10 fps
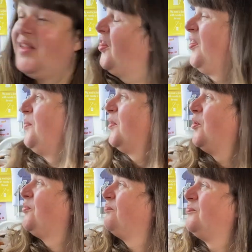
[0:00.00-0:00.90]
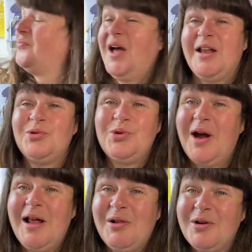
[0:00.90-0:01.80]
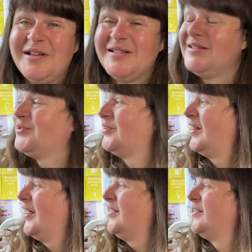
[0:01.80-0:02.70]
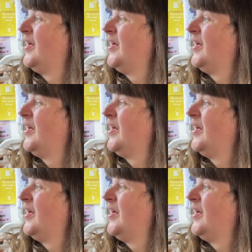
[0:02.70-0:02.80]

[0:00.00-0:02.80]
There we go. I don't know how long this is gonna last.